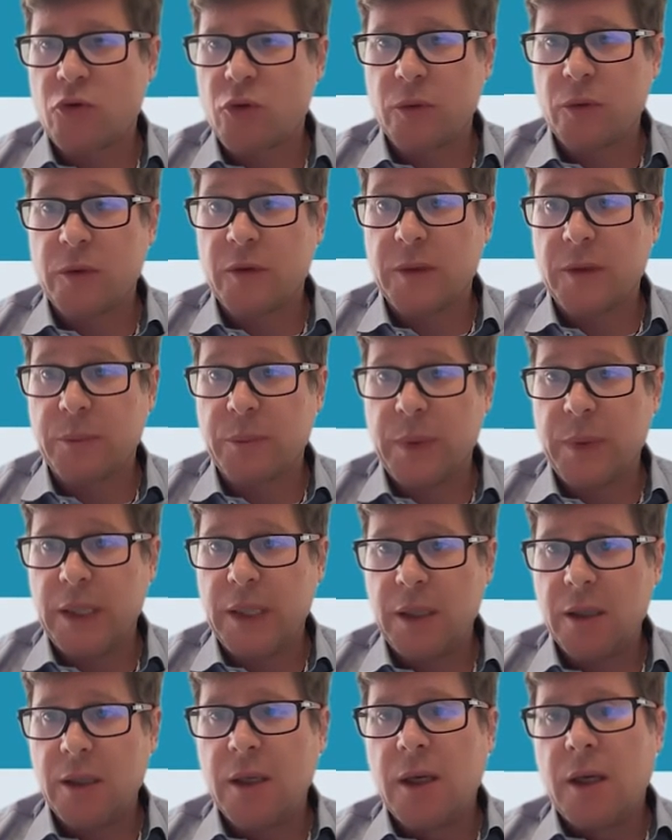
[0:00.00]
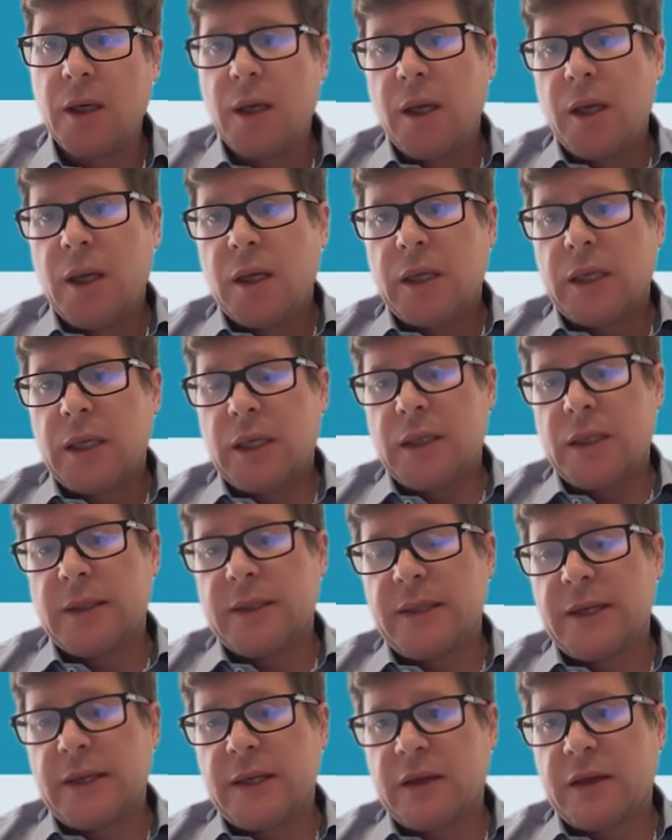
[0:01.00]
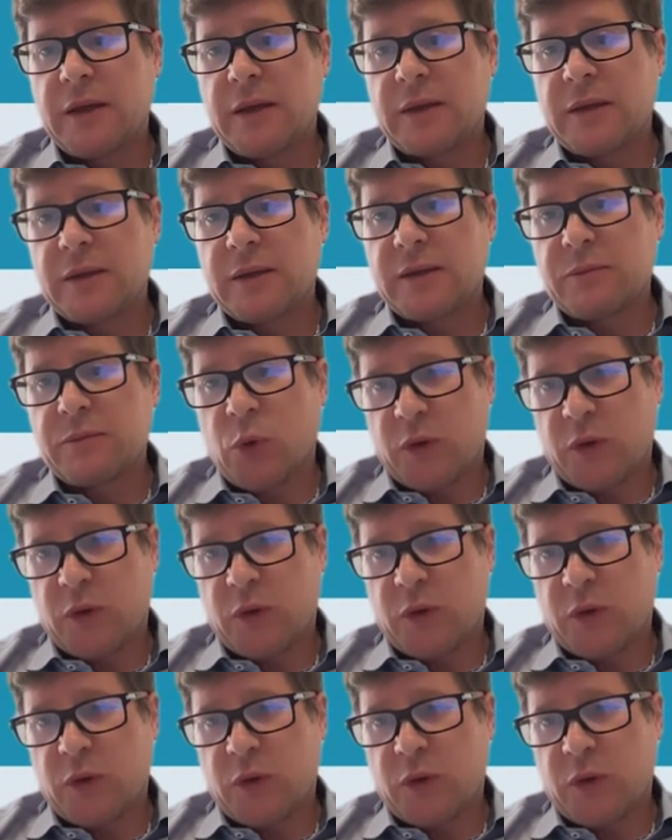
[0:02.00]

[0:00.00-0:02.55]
choose and pick. In the